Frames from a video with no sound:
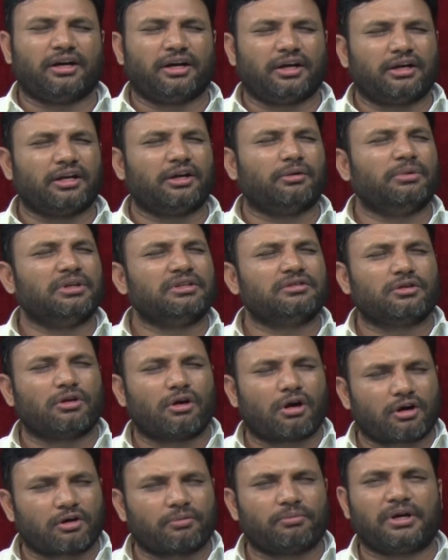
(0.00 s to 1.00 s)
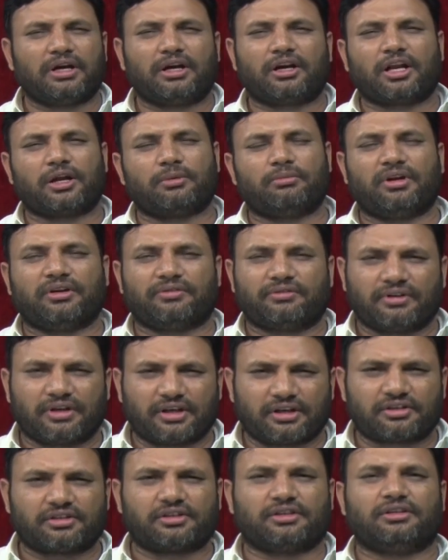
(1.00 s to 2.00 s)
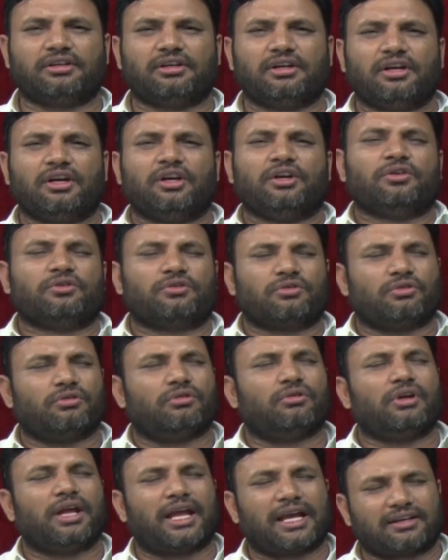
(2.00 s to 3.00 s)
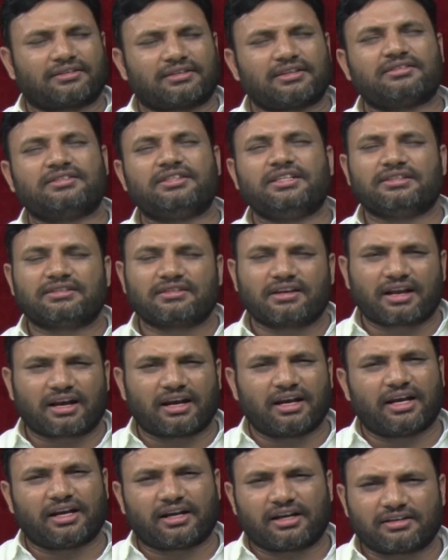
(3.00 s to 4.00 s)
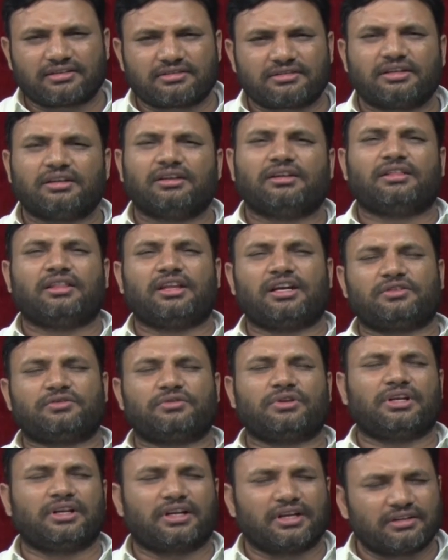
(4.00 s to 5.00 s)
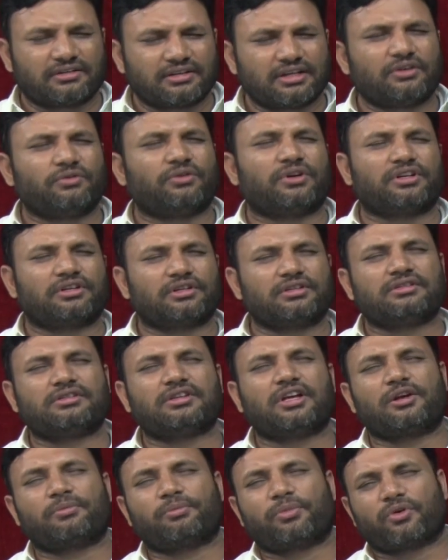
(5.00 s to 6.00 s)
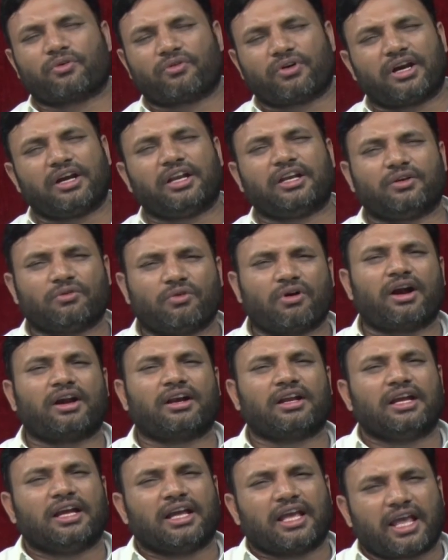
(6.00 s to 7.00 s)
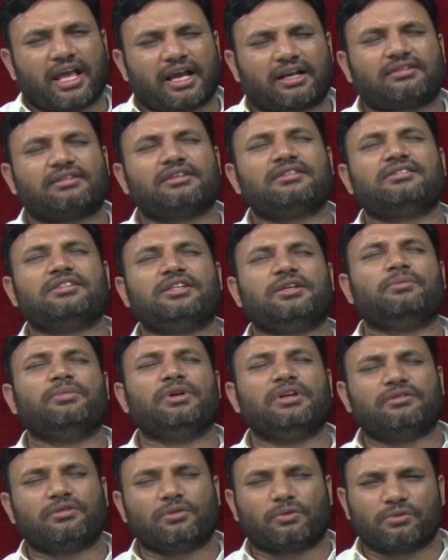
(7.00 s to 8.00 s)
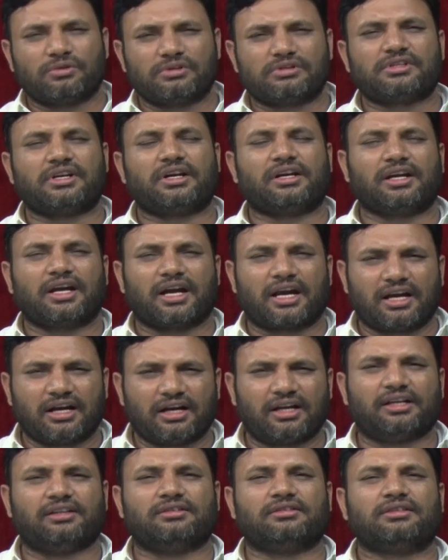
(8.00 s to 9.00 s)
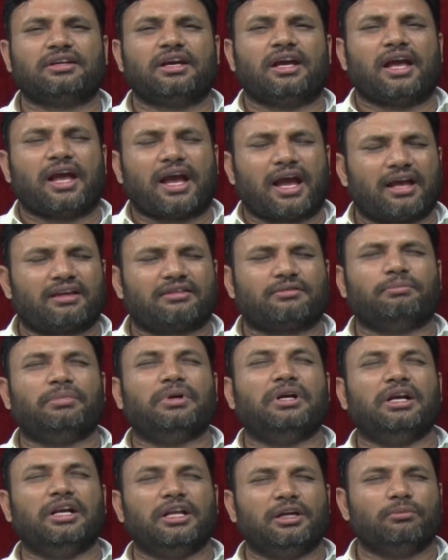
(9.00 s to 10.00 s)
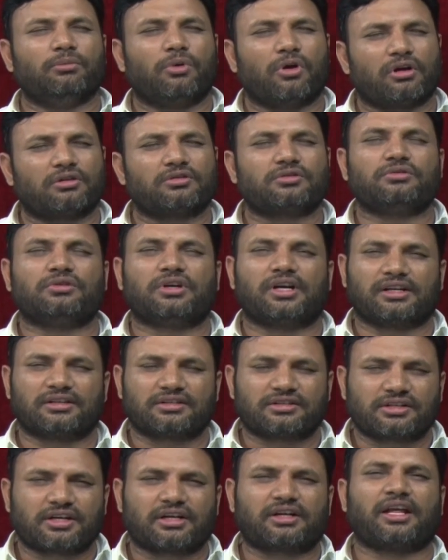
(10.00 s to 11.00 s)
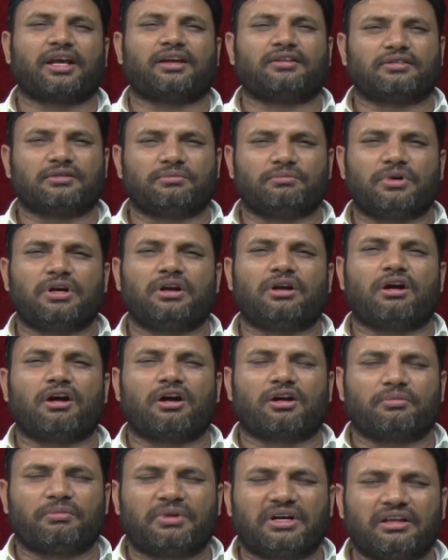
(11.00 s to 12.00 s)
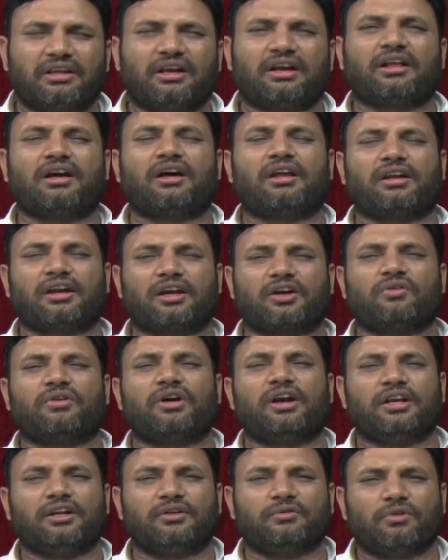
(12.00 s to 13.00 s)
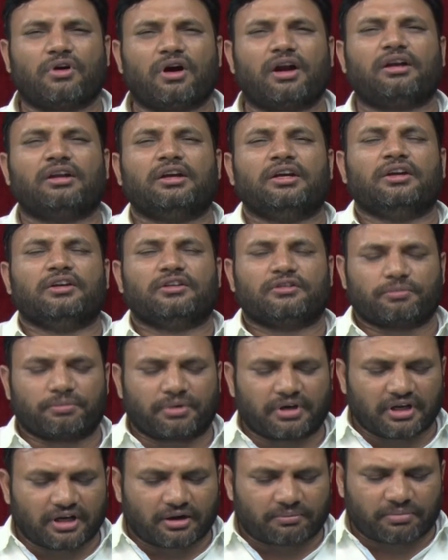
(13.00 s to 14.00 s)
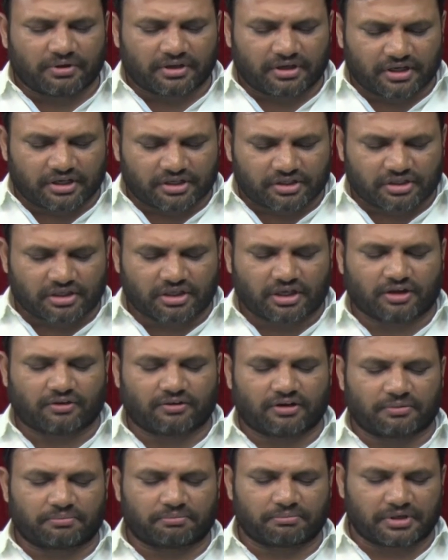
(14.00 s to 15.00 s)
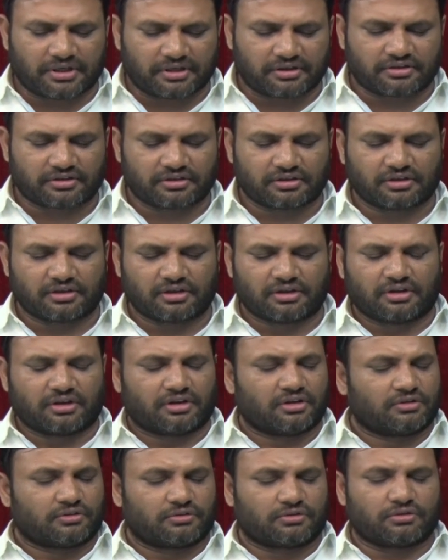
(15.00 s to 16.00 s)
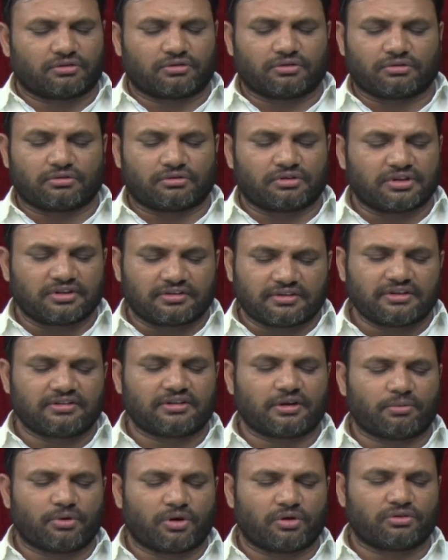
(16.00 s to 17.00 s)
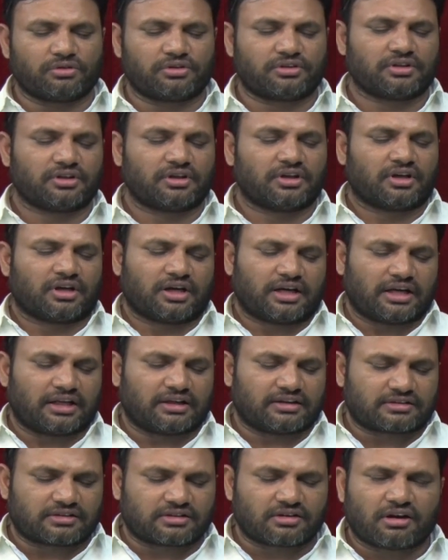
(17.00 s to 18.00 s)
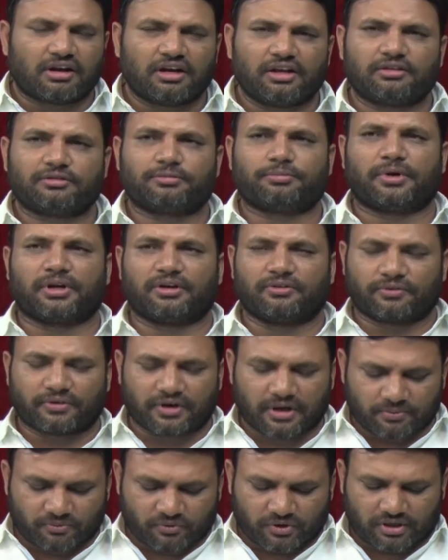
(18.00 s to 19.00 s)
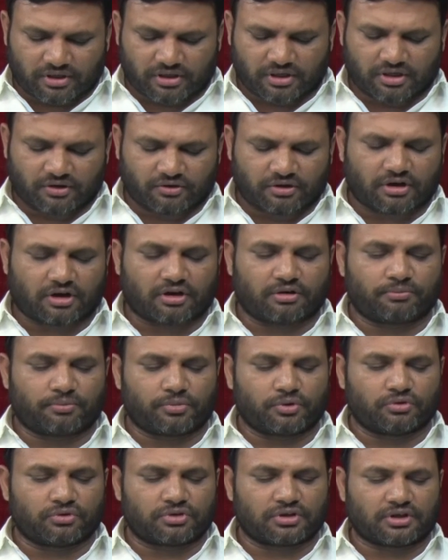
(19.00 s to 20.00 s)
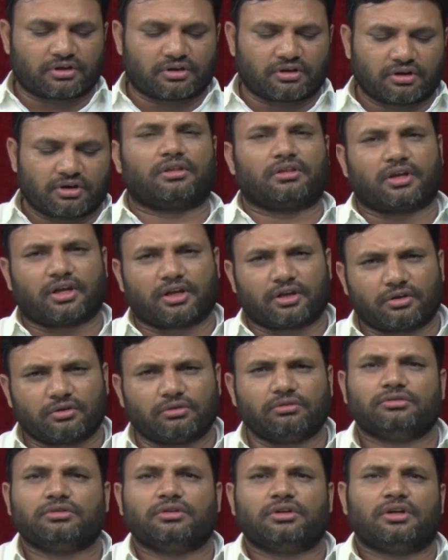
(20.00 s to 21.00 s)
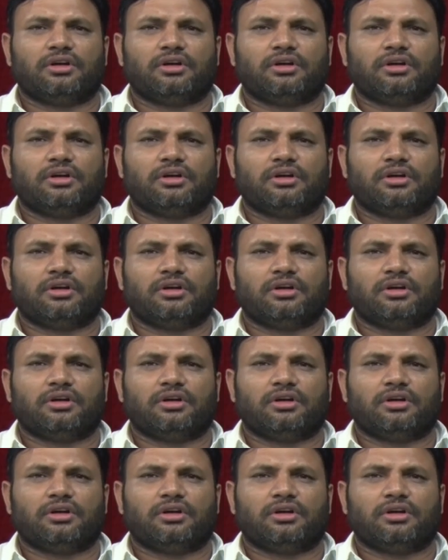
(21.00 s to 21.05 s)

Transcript: DTD means document type definition. So, XSDs are latest. That is why recent versions are providing what? XSD based rules and guidelines as building blocks to construct XML document that are required in what? Spring application development. So, this is about installing Spring framework in our computer. Thank you.